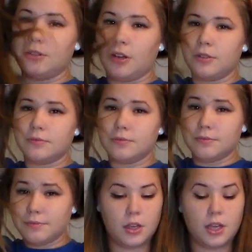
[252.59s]
Not.
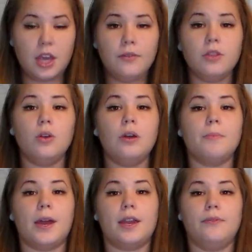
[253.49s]
Even though
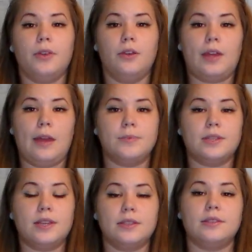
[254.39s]
I'm bad at video games,
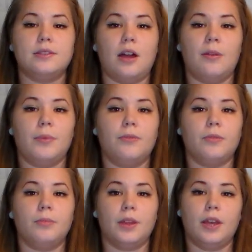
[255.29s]
it doesn't stop me
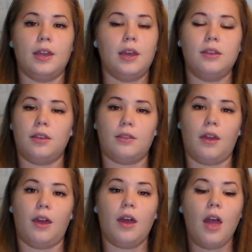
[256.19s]
from playing
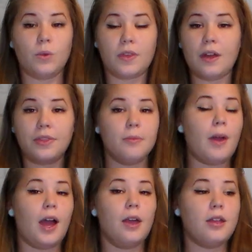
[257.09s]
anything. Without
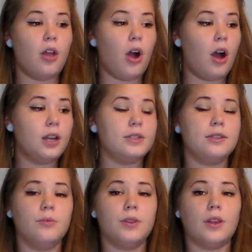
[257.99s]
them, I
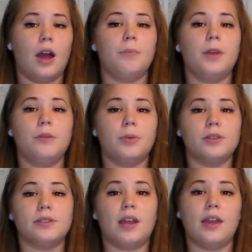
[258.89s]
honestly would not be the
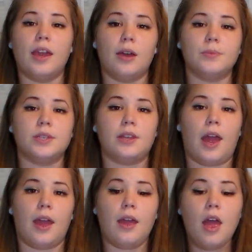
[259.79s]
person I am
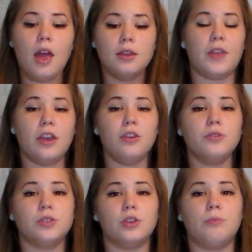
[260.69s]
today. Thank
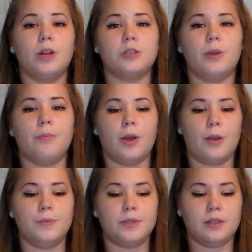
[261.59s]
you so much, my
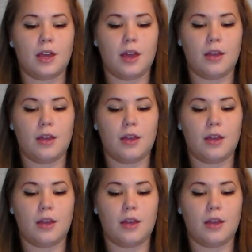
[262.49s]
bubs.